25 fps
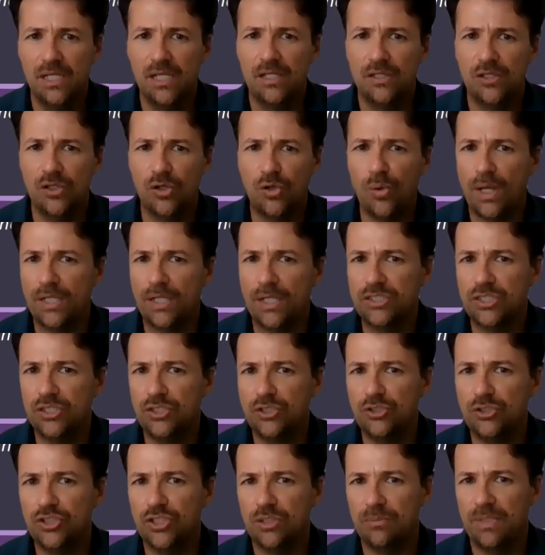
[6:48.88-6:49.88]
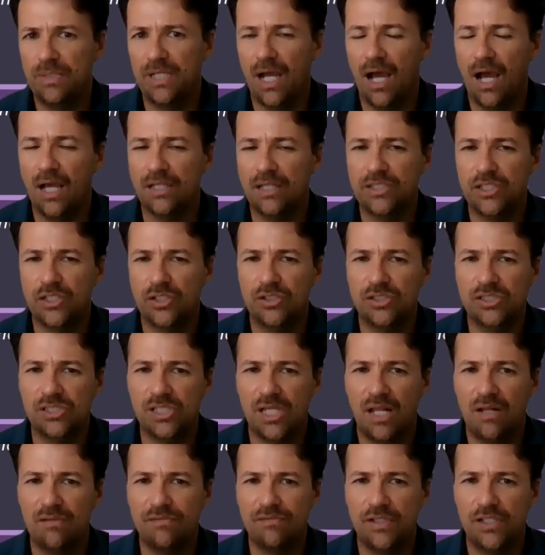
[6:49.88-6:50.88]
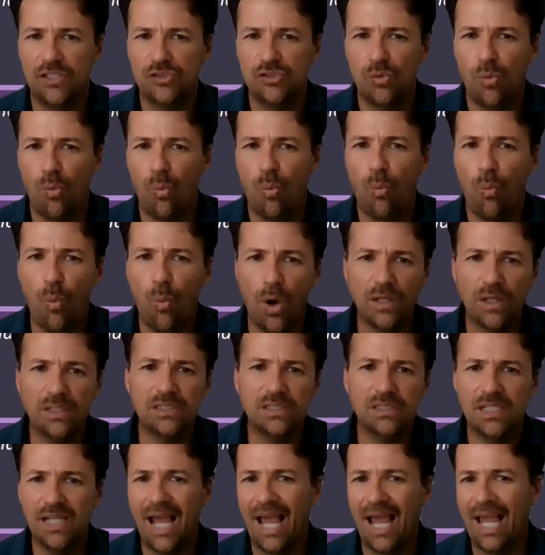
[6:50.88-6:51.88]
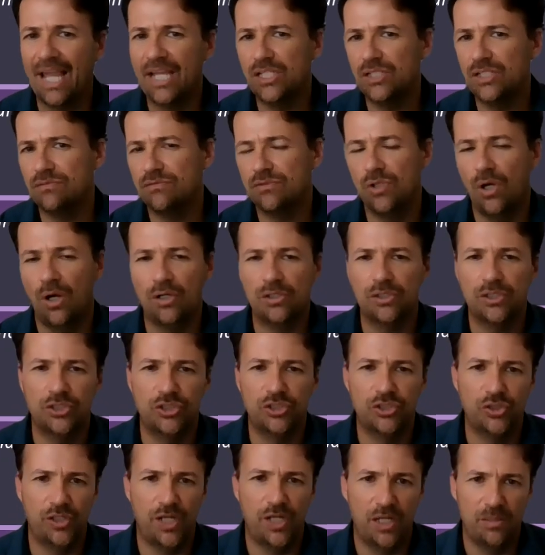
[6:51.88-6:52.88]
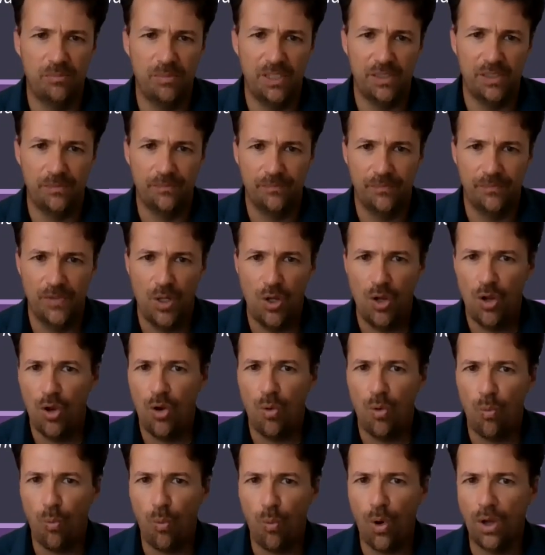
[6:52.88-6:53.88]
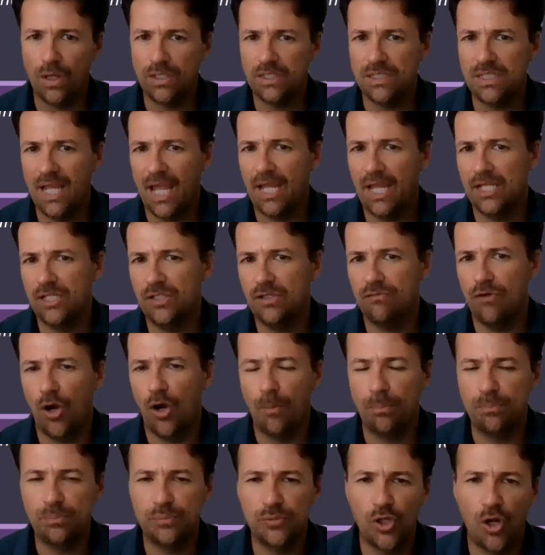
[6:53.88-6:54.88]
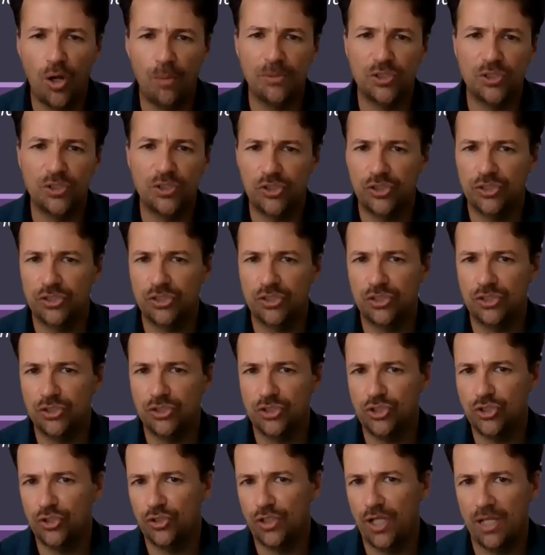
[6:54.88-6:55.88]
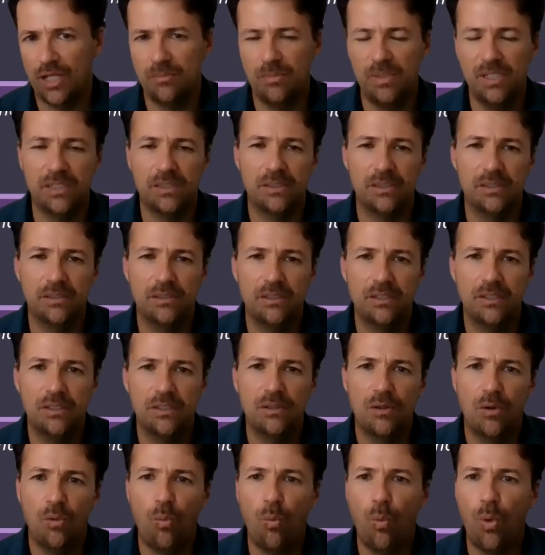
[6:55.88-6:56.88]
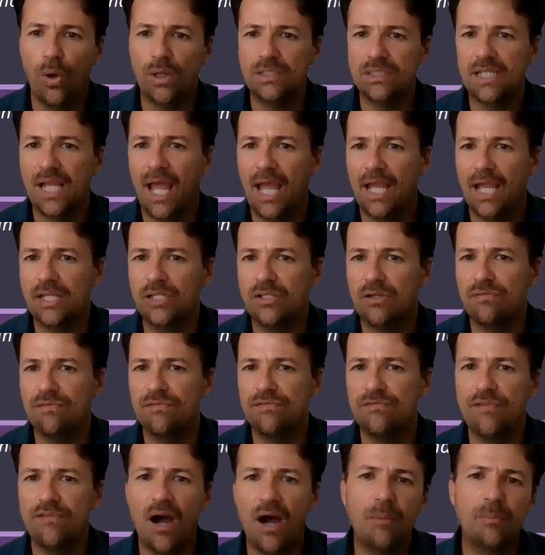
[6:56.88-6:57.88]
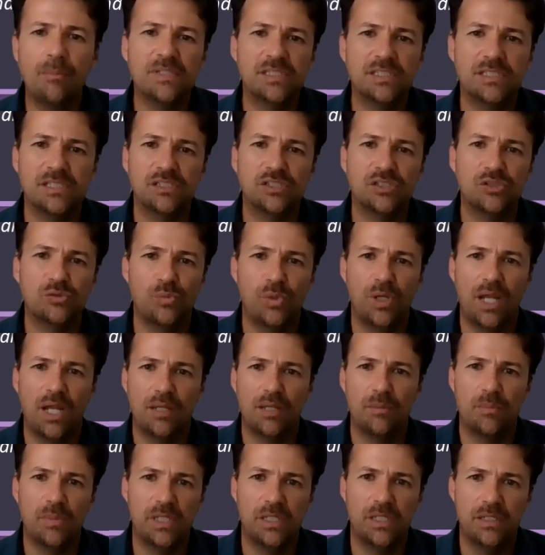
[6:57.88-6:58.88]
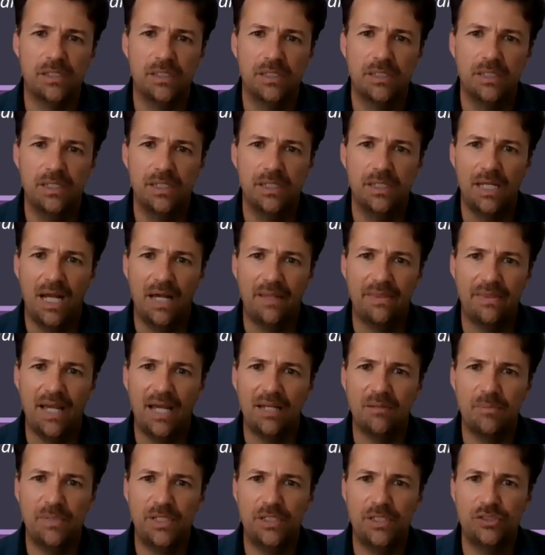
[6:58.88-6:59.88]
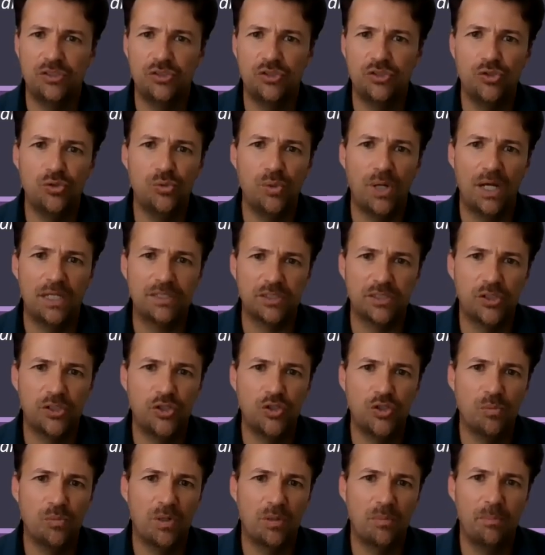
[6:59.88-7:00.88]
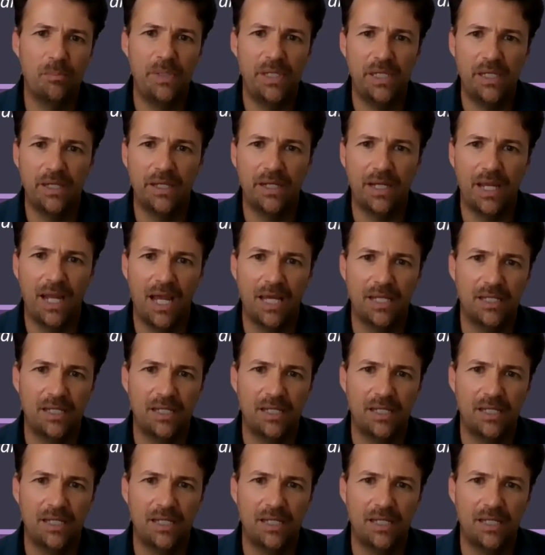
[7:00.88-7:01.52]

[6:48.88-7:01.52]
The question you should be asking yourself is, what kind of doctor should I be? What kind of optometrist should I be? What kind of pharmacist will I be? And that means you as a human being and